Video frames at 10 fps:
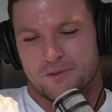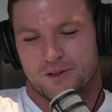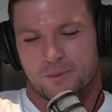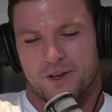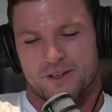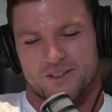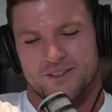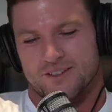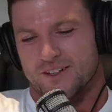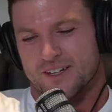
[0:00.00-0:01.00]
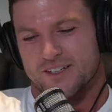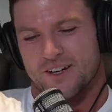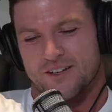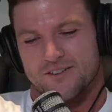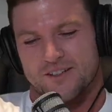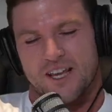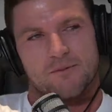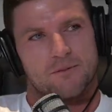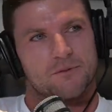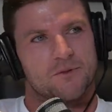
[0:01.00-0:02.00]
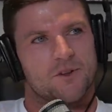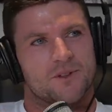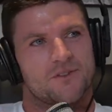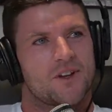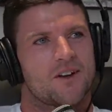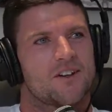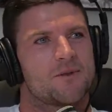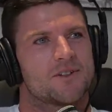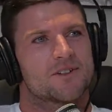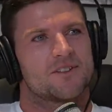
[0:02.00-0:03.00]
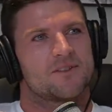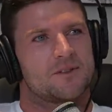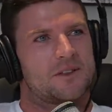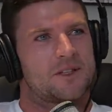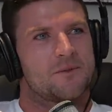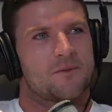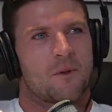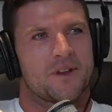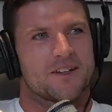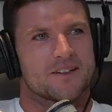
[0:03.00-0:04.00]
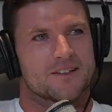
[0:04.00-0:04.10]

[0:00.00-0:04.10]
me on the bench. And like, you know, if you need me, put me on. But if you don't need me, just limit my minutes.